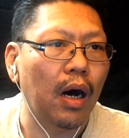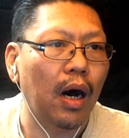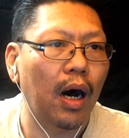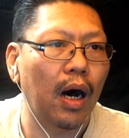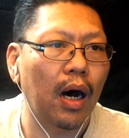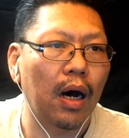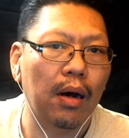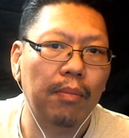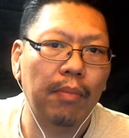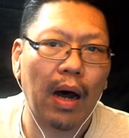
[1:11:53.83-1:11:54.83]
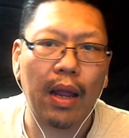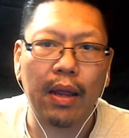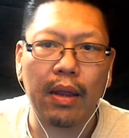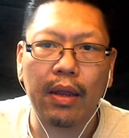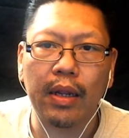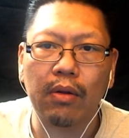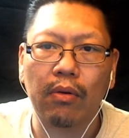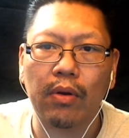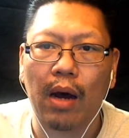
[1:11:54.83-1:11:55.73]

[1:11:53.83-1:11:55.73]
I don't know